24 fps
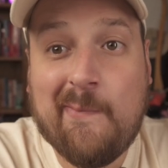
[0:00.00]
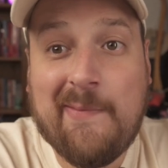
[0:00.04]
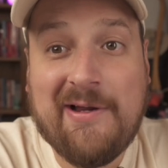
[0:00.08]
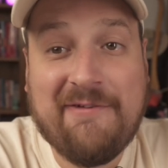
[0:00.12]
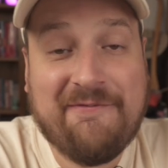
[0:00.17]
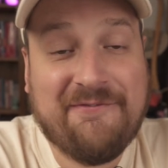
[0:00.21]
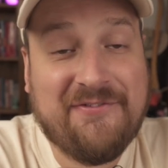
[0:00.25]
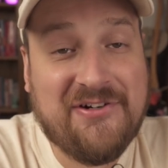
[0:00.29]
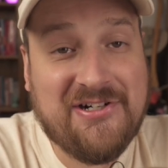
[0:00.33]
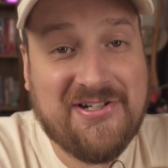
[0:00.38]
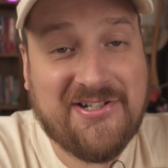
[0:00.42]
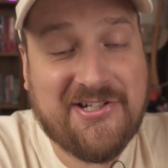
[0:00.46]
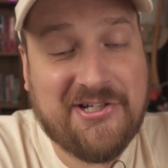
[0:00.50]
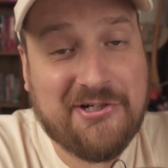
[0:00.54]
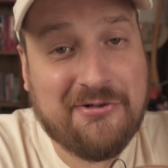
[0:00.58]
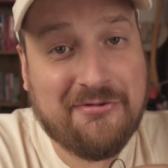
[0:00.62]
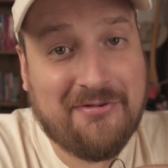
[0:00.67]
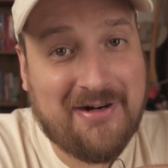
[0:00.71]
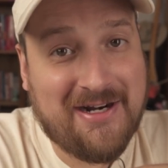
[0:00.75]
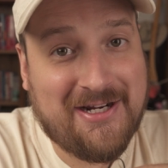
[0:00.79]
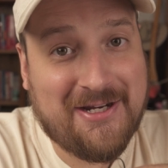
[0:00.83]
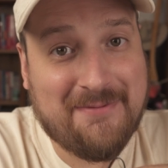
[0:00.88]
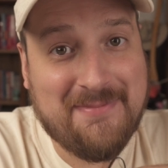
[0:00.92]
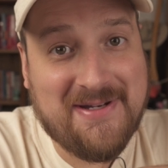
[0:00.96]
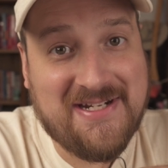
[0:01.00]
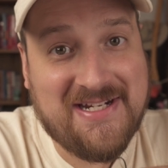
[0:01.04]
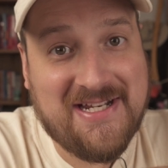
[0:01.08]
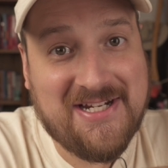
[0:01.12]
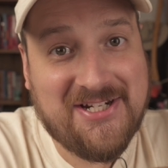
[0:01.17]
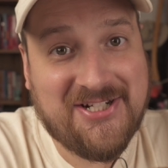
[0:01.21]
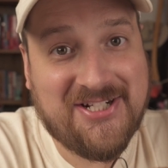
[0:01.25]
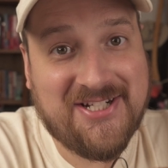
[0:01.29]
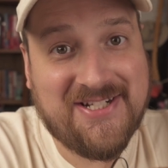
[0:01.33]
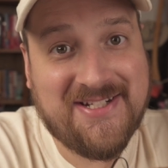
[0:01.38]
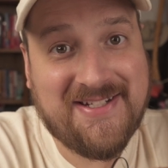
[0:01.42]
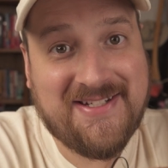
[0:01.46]
my first two
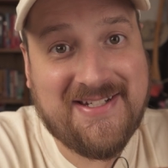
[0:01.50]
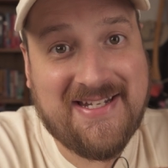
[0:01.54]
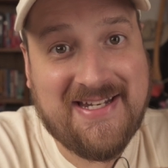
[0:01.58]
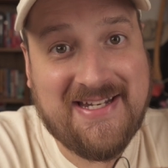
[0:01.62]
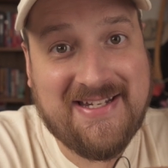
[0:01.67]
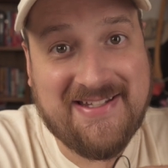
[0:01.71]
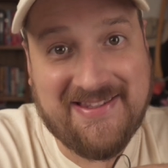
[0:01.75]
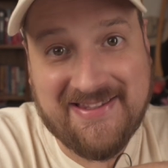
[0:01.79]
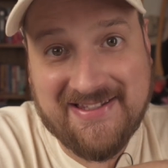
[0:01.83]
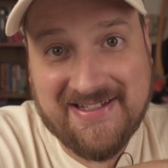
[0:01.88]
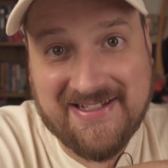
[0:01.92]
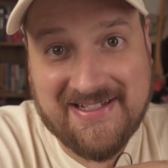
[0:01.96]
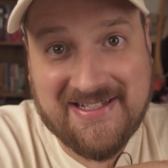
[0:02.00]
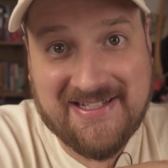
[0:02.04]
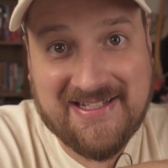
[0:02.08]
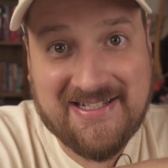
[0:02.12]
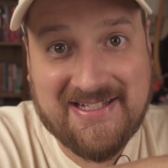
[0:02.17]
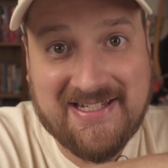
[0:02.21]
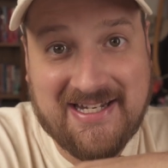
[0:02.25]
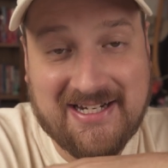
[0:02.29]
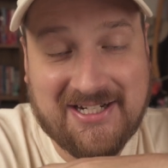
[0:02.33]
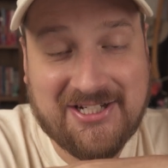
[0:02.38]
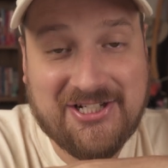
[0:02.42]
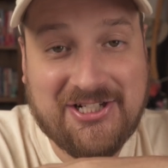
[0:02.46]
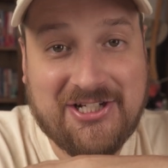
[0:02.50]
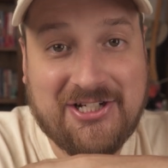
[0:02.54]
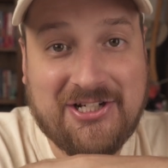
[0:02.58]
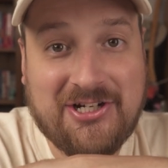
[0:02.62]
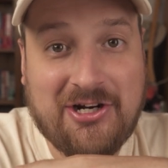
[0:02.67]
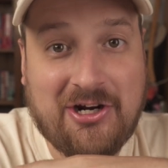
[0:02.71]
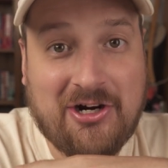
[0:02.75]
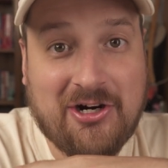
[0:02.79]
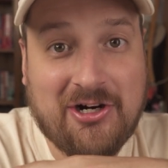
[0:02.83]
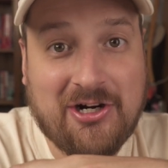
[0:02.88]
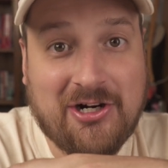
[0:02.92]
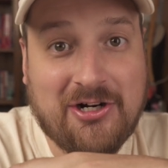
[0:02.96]
recommendations in this section
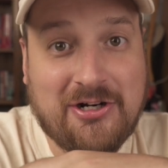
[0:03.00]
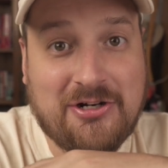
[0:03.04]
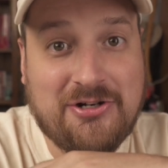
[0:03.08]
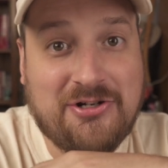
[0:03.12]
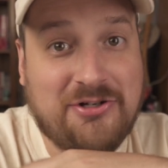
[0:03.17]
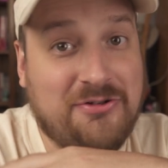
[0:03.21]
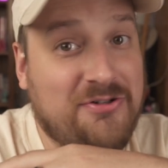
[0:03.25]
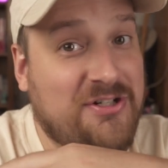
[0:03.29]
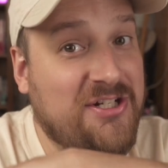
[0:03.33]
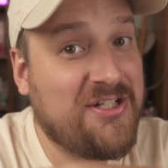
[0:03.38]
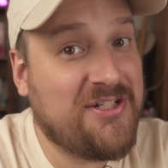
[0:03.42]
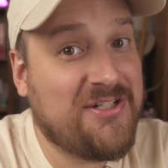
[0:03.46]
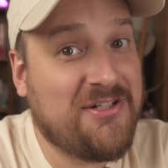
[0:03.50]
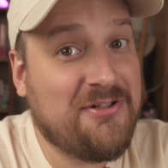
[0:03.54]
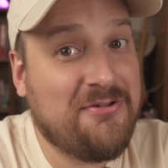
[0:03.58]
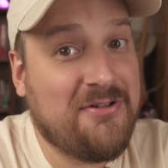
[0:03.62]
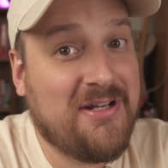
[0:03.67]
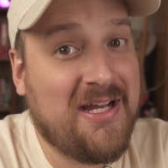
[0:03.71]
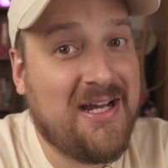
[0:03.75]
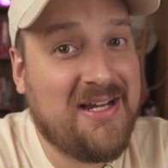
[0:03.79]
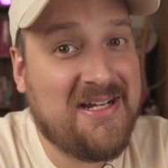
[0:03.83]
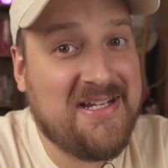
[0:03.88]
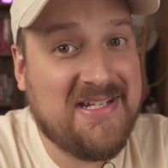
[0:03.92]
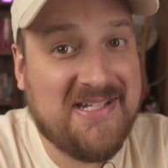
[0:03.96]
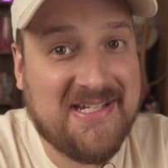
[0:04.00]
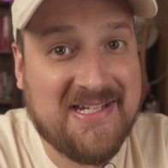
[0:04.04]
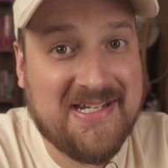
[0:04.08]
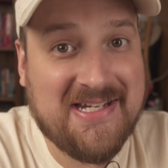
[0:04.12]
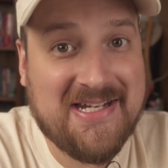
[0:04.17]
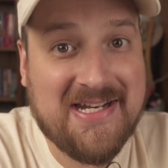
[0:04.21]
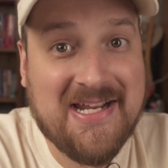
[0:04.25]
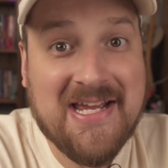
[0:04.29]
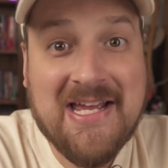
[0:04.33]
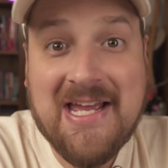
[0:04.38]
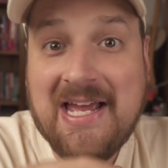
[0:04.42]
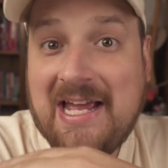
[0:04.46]
are Jujutsu
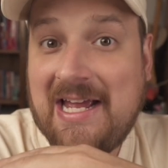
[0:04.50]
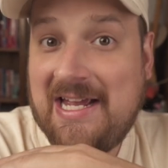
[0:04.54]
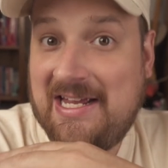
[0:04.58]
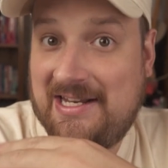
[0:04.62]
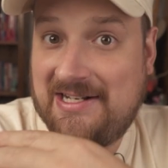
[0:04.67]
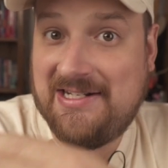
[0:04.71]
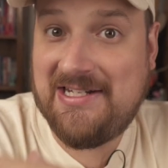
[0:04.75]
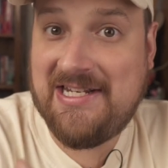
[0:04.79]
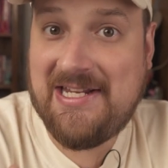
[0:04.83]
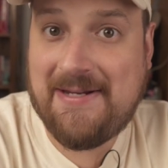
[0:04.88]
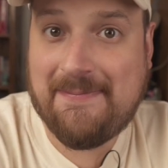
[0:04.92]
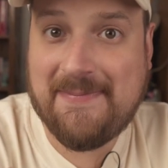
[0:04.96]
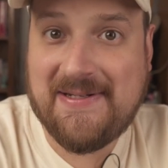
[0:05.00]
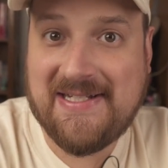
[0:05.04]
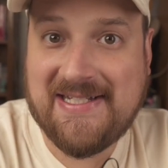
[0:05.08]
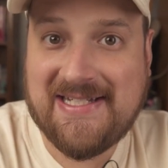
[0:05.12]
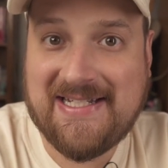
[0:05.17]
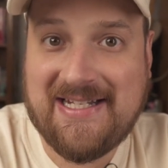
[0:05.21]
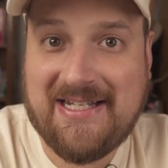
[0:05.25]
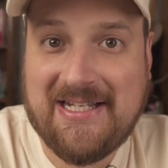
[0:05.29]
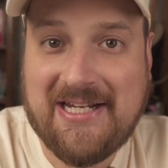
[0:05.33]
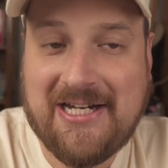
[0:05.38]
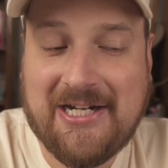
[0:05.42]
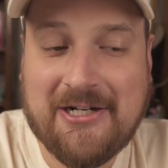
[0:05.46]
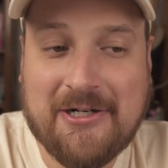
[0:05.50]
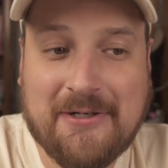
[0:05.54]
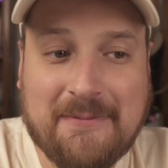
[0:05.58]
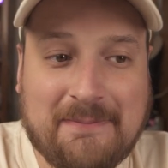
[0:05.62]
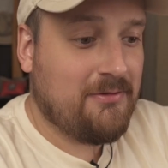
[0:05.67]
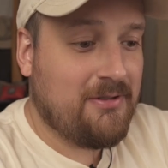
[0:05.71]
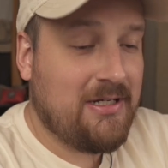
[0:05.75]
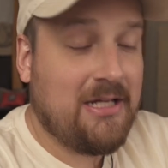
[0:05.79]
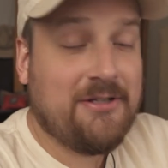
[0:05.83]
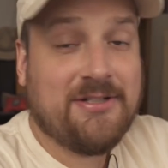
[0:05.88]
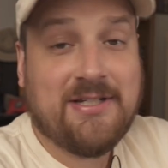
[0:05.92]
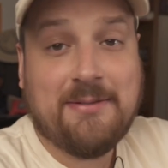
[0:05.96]
Kaisen and Demon Slayer.
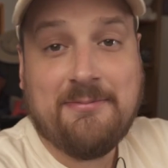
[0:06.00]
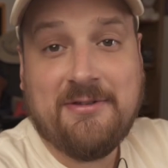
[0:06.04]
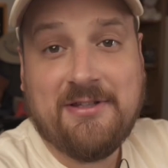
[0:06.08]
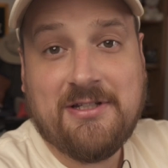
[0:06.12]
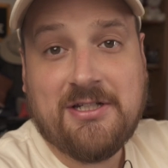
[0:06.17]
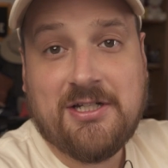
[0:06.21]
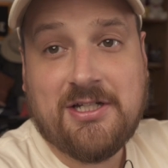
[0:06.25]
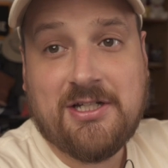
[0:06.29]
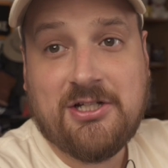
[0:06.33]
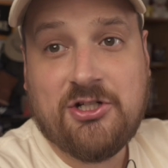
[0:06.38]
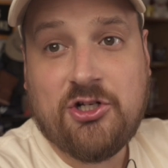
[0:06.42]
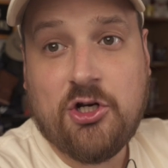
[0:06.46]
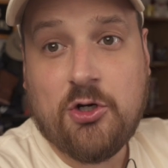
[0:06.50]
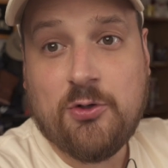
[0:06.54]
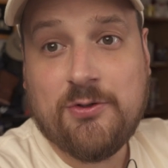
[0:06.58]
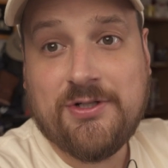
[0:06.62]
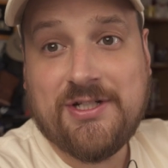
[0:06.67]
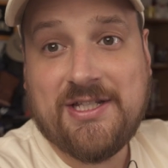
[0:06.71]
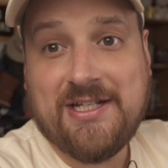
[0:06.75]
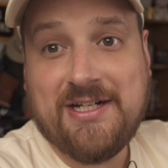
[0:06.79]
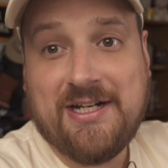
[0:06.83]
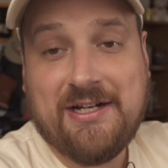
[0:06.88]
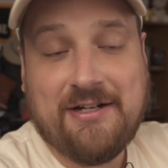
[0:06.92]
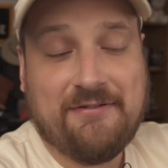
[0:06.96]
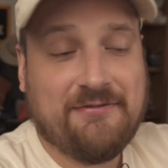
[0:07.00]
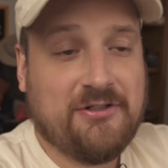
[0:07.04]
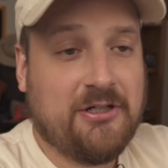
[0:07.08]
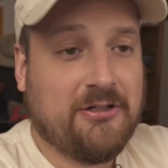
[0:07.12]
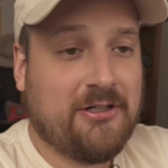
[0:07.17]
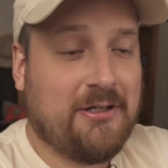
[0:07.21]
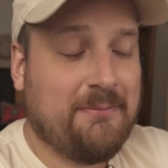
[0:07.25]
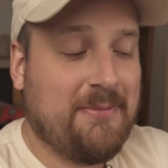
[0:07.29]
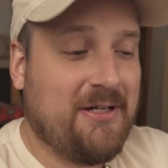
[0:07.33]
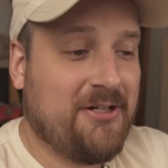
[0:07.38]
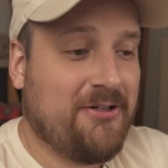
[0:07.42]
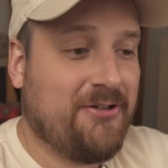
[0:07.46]
Now, some of the shows that I've
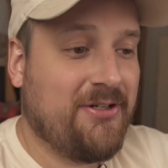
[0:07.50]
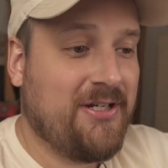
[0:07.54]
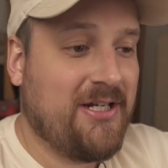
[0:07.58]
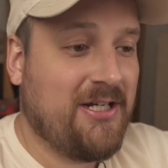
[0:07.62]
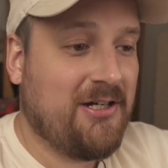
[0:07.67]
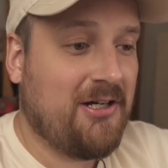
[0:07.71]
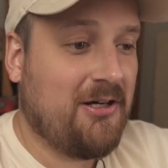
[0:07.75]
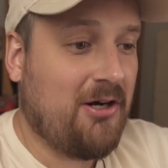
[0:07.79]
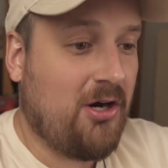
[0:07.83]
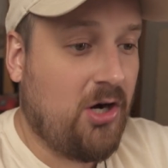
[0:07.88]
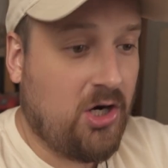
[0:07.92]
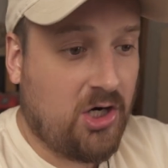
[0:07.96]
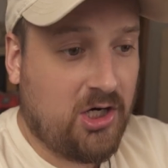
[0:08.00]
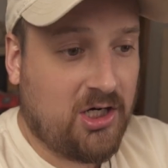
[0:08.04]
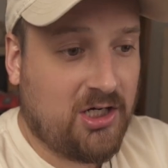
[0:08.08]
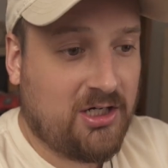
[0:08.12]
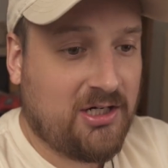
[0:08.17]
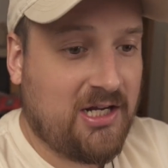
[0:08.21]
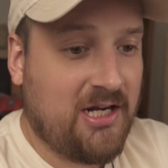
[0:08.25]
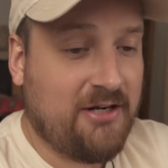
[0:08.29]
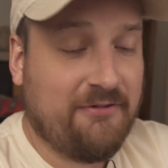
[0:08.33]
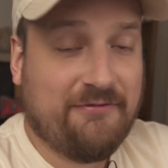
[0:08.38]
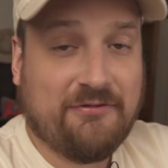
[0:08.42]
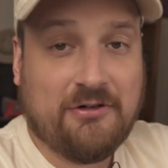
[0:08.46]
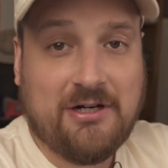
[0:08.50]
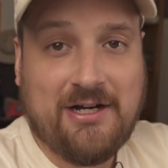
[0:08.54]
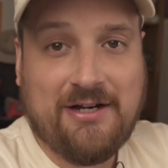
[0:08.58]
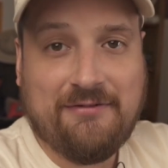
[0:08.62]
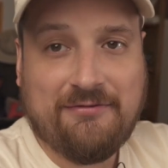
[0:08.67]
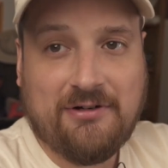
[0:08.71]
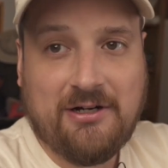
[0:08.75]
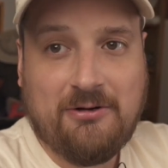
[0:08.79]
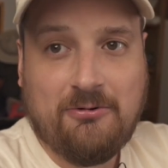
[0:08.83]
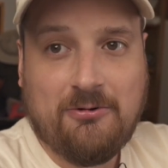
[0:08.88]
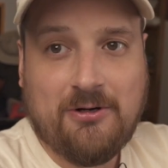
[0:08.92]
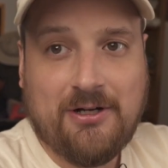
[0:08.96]
talked about on here are kind of for
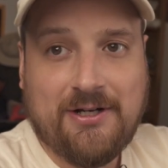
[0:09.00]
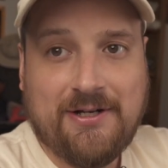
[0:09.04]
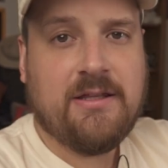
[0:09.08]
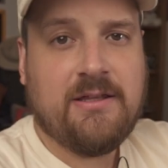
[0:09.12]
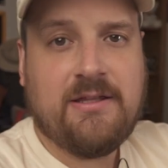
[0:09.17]
everyone.